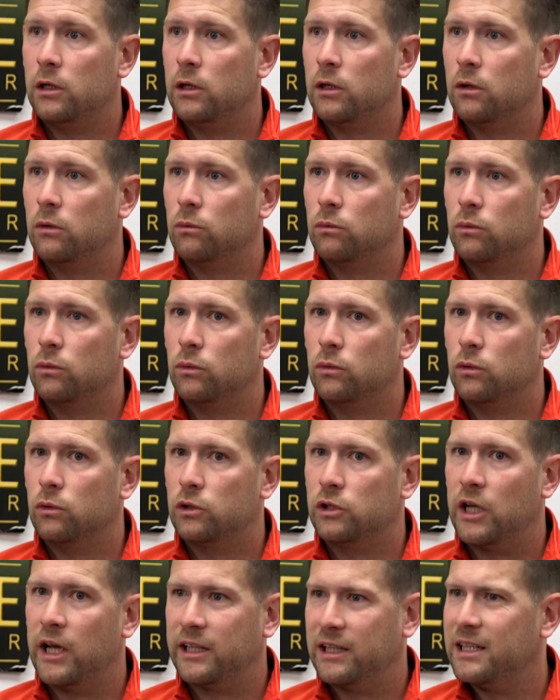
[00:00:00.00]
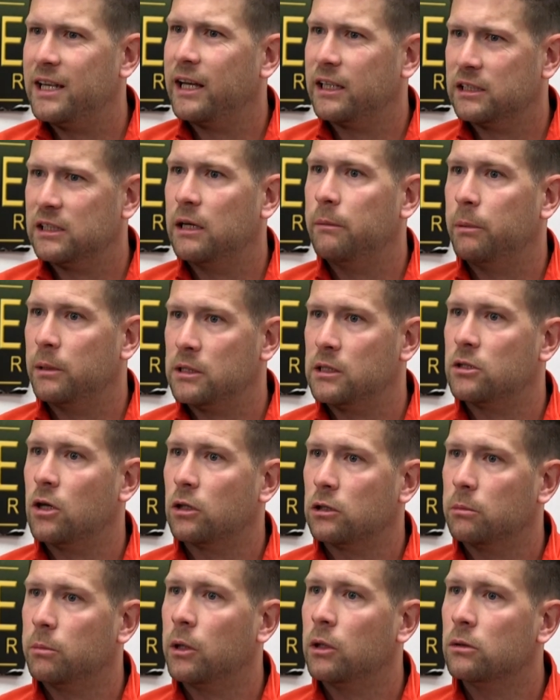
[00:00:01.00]
you know, take the next step as I
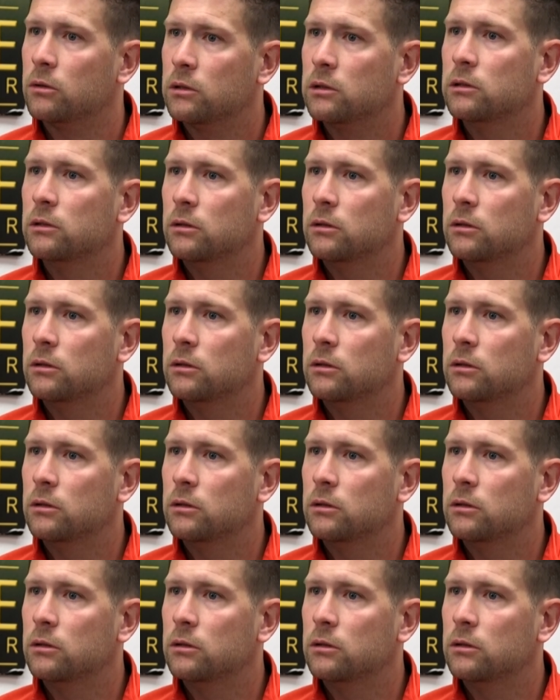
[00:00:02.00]
talked about.